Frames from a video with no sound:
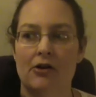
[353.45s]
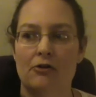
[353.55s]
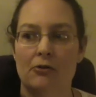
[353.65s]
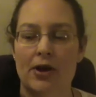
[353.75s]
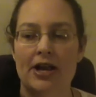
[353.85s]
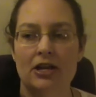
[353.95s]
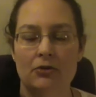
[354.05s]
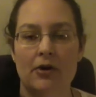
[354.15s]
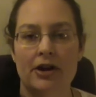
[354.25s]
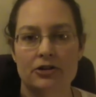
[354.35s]

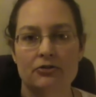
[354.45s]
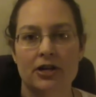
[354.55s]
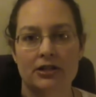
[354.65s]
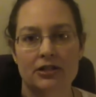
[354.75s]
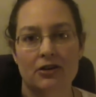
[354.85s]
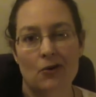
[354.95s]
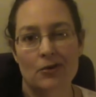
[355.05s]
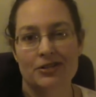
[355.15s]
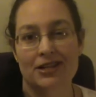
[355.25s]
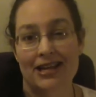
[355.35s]
overweight, you want to drink to
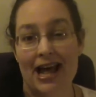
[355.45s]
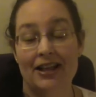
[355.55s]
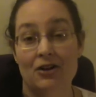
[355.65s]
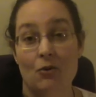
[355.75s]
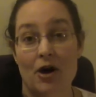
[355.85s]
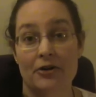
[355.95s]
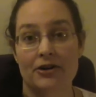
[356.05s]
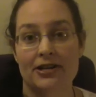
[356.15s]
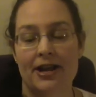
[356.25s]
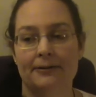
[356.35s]
almost a gallon of
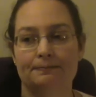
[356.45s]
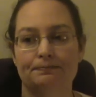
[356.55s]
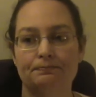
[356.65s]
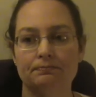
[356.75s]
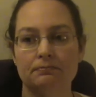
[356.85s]
water a day,